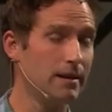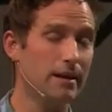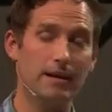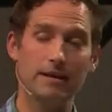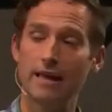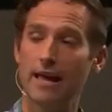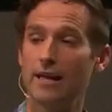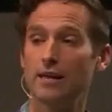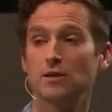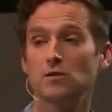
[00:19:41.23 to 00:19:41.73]

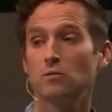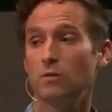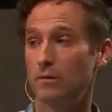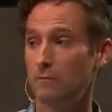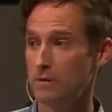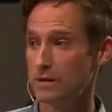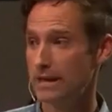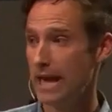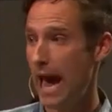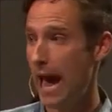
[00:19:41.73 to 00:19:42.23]
And that is
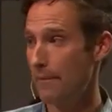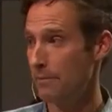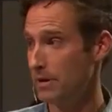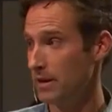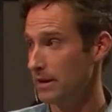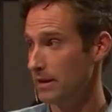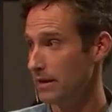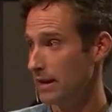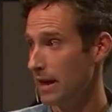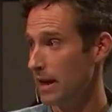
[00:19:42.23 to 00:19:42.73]
what was
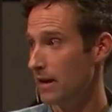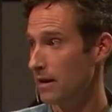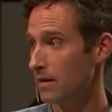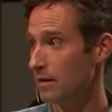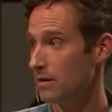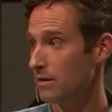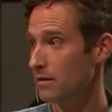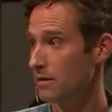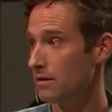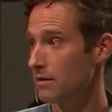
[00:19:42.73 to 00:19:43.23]
happening there.
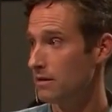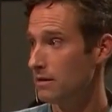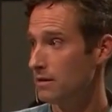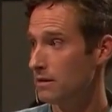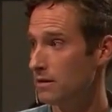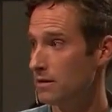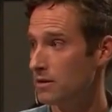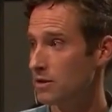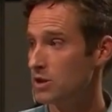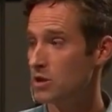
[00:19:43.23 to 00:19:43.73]

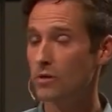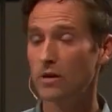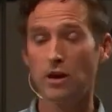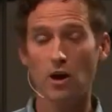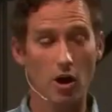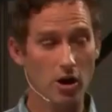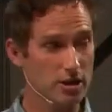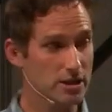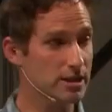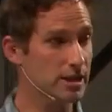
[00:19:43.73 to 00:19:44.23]
So, in
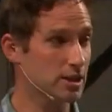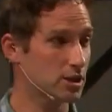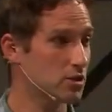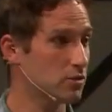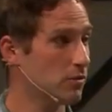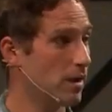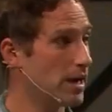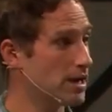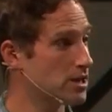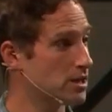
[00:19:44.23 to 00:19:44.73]
our
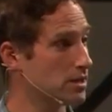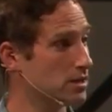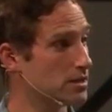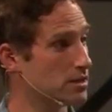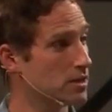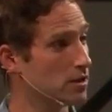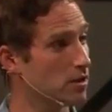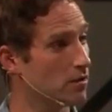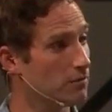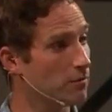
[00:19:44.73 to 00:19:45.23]

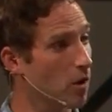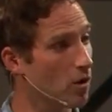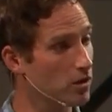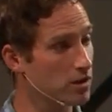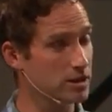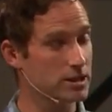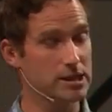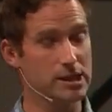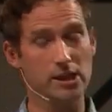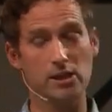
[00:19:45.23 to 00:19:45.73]
situations, in our
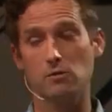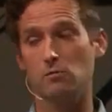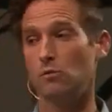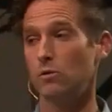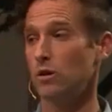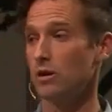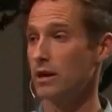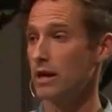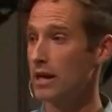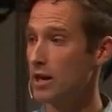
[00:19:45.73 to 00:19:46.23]
volunteer
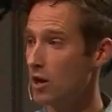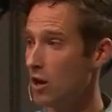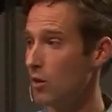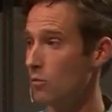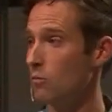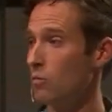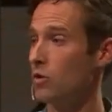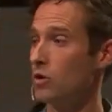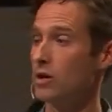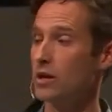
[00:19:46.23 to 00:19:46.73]
work, in our
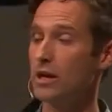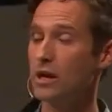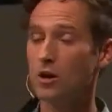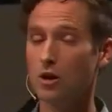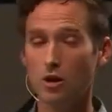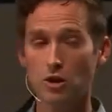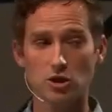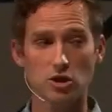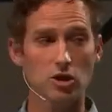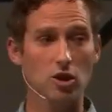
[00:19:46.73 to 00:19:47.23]
work, in
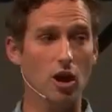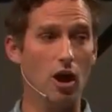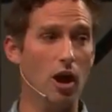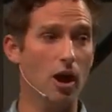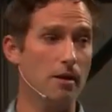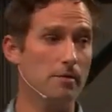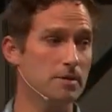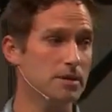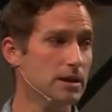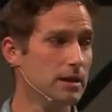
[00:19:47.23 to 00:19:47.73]
our
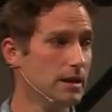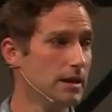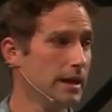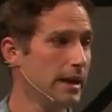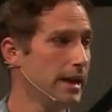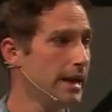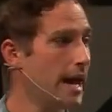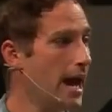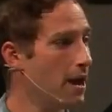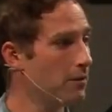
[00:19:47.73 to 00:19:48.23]
jobs,
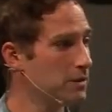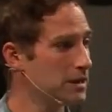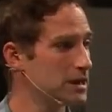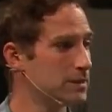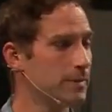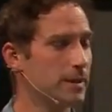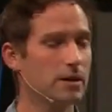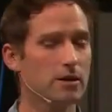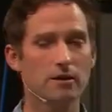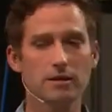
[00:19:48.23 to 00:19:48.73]
in how we
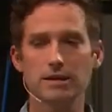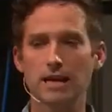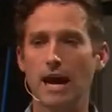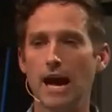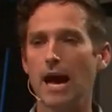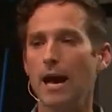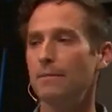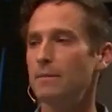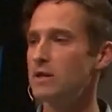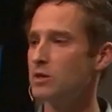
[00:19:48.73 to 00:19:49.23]
spend our
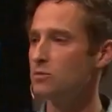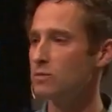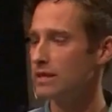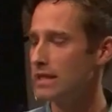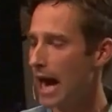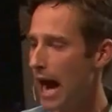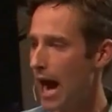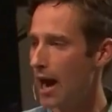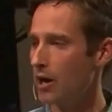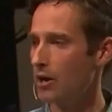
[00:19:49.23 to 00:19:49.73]
time as
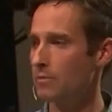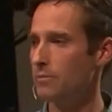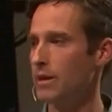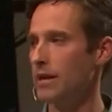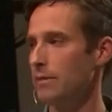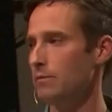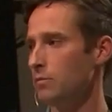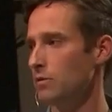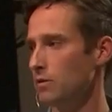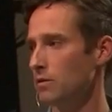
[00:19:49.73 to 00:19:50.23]
retired
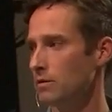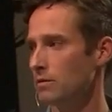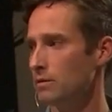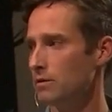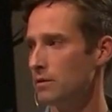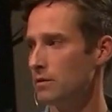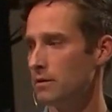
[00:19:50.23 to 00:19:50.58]
people,